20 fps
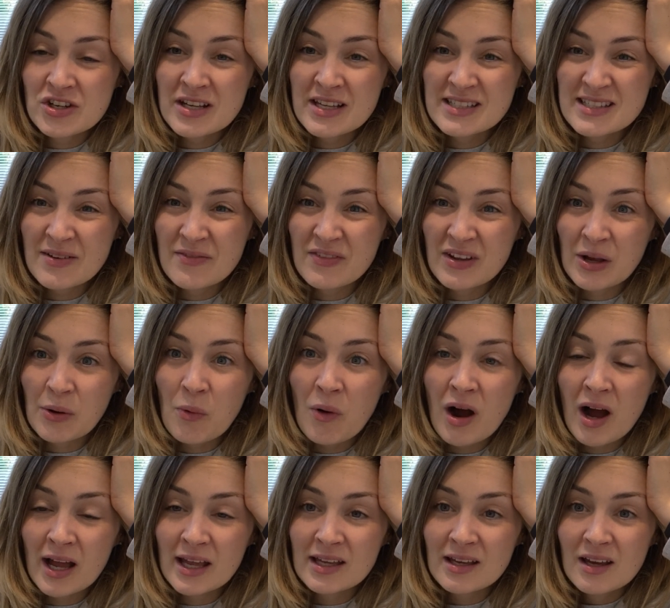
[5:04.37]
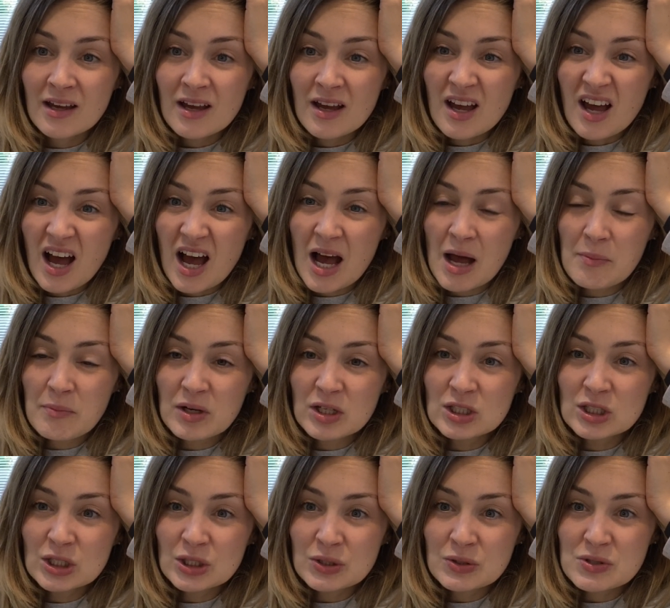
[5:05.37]
You need something quite
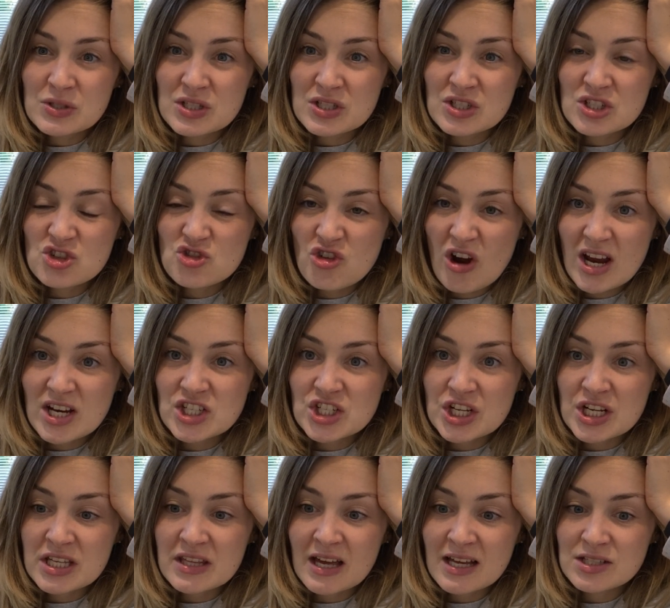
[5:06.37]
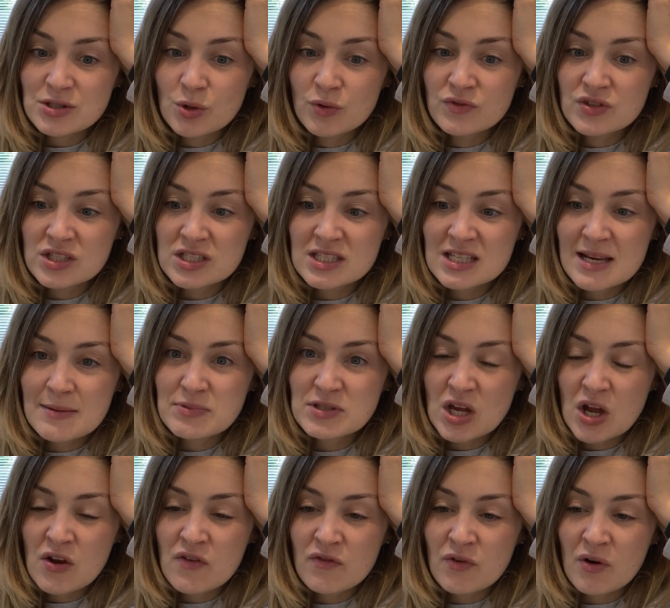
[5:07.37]
loose and stretchy that sort of just slips
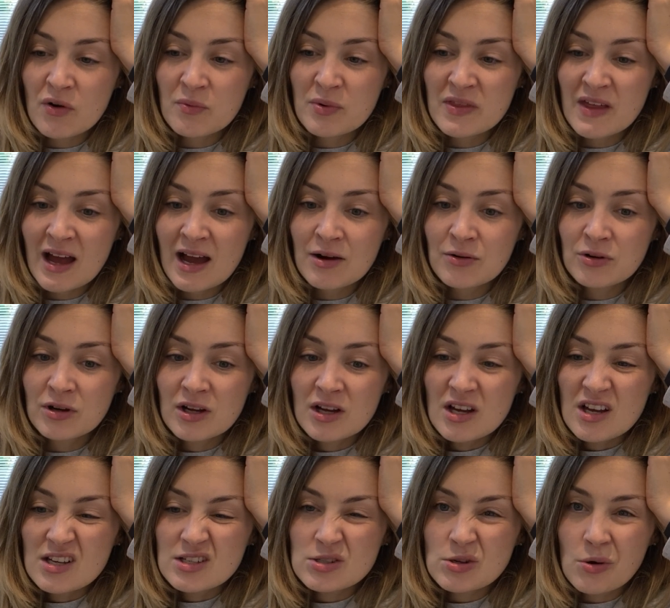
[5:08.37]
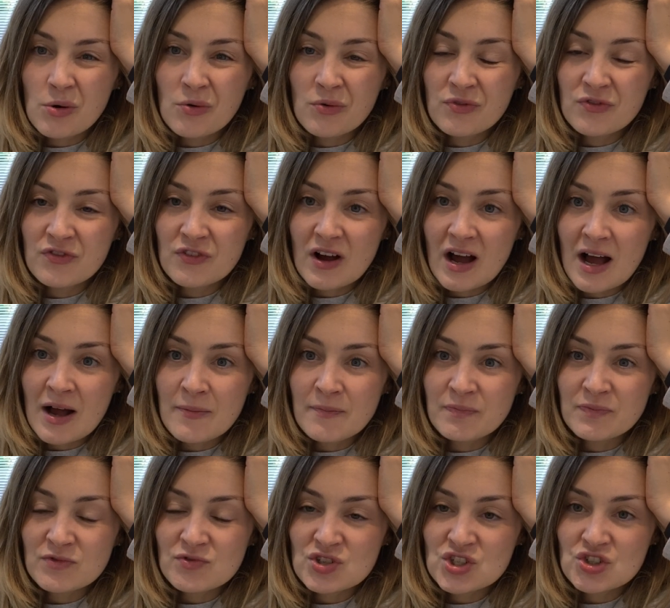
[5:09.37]
over without sort
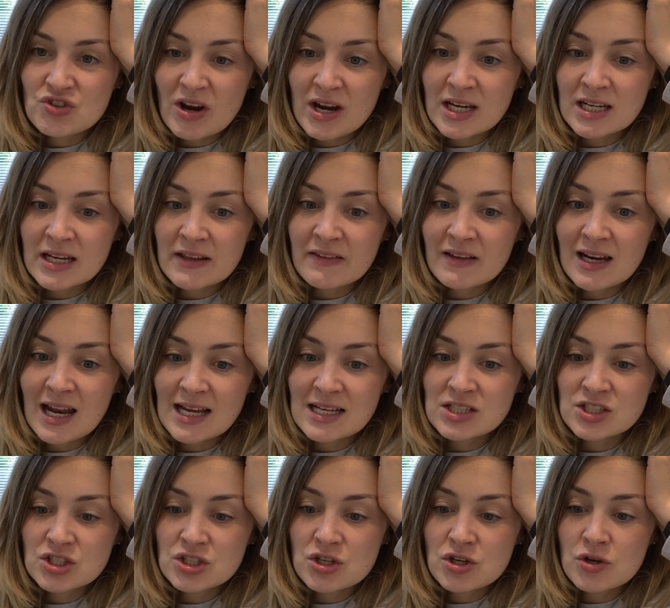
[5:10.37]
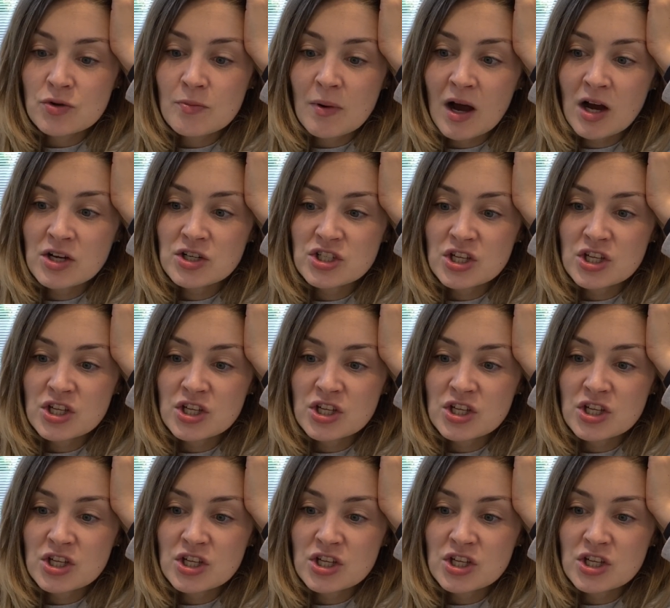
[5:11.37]
of restraining the legs too much.